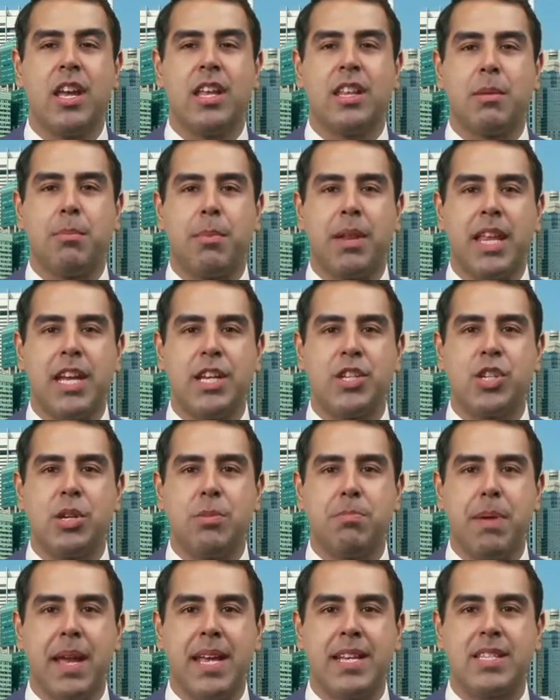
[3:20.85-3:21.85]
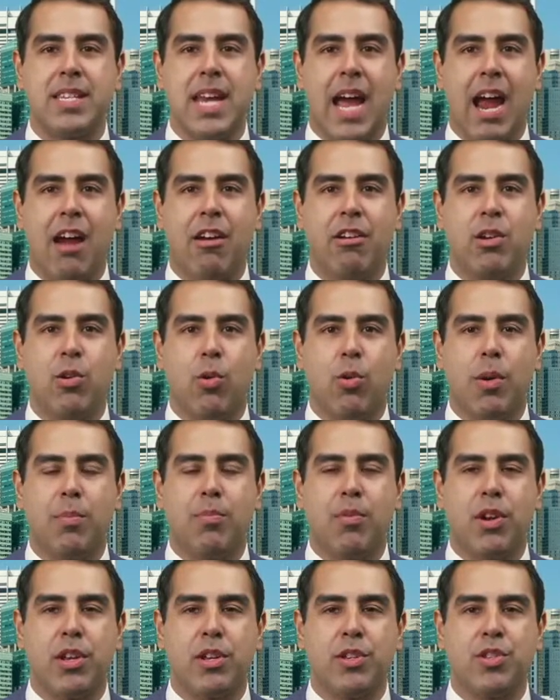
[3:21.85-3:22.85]
the Malaysian-based iron ore
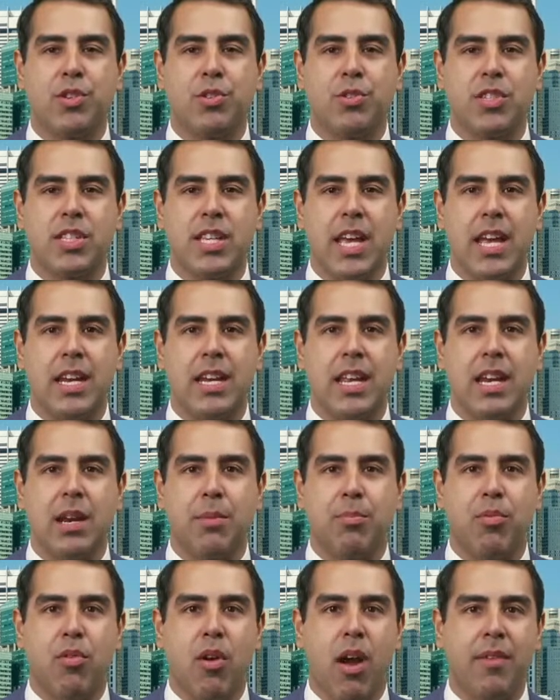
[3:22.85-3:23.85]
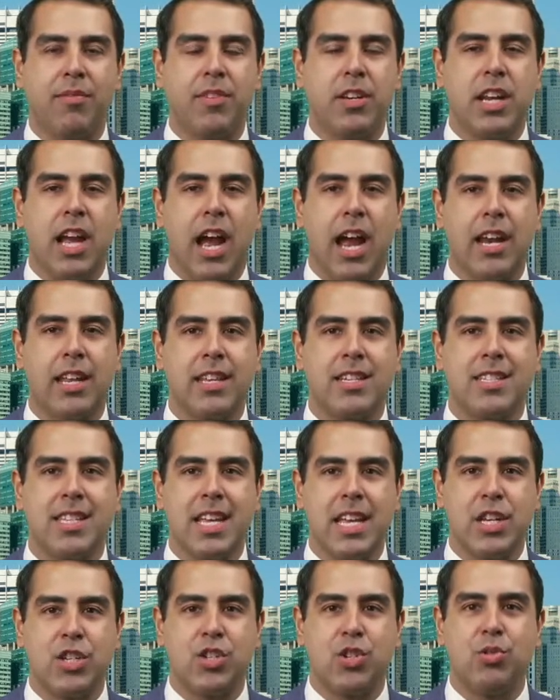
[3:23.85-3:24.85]
producer said in a profit guidance
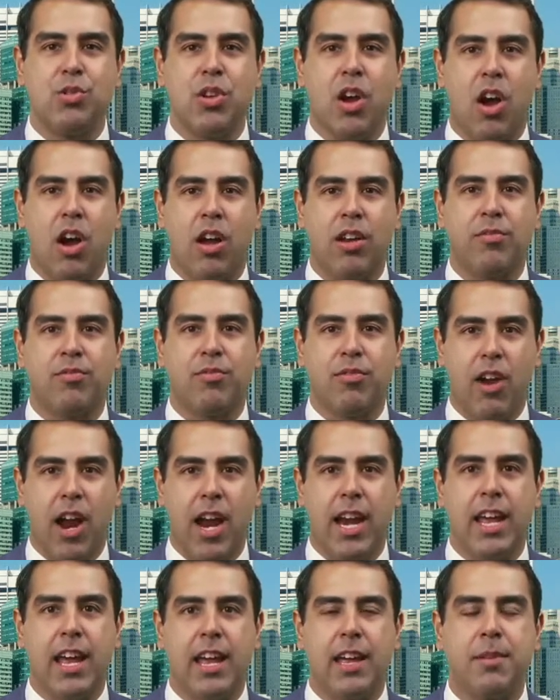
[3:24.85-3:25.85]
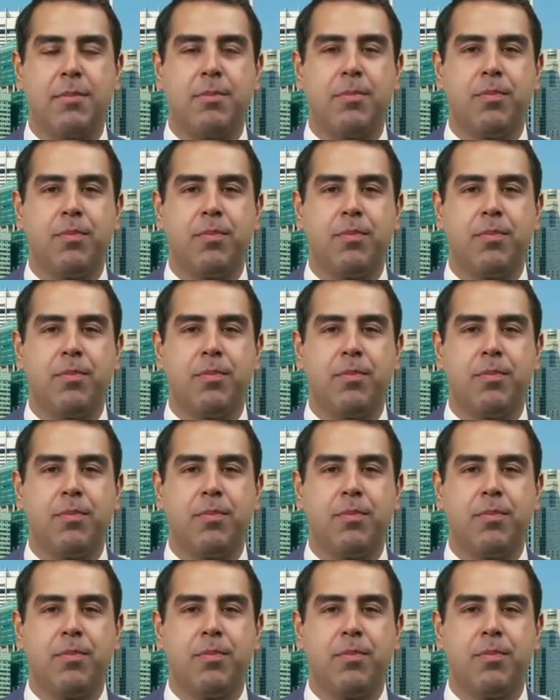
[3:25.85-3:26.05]
issued on Friday.